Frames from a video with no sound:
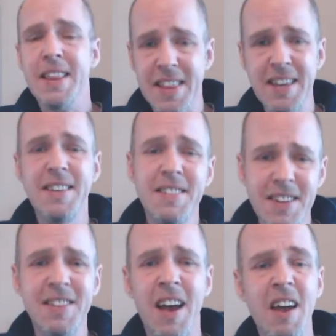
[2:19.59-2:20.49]
This is
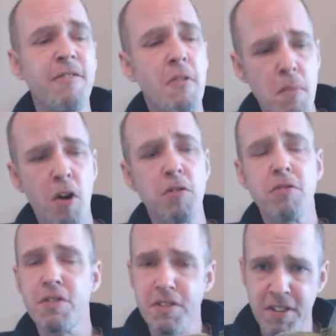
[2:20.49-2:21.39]
designed for
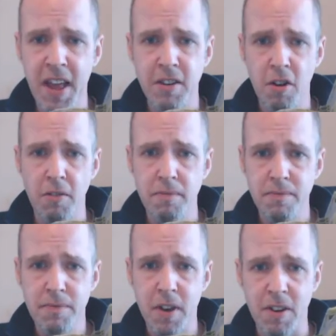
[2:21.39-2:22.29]
models to stand on.
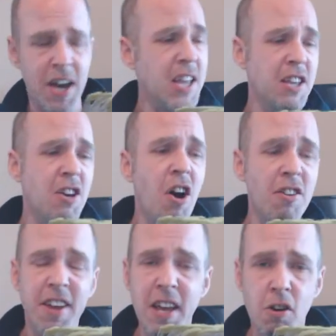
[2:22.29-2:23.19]
Okay, you
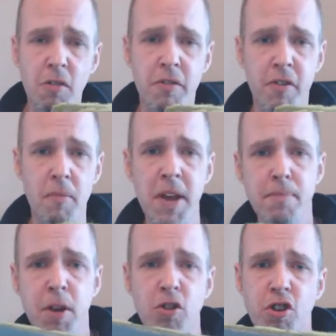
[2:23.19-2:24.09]
can't take cover from it
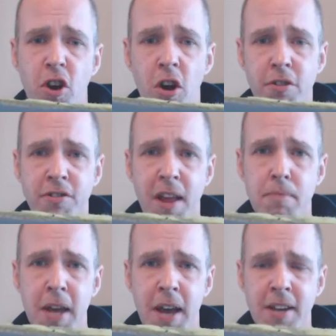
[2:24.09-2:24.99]
because you can't
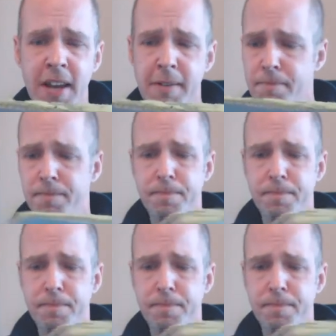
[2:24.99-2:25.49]
stand behind it.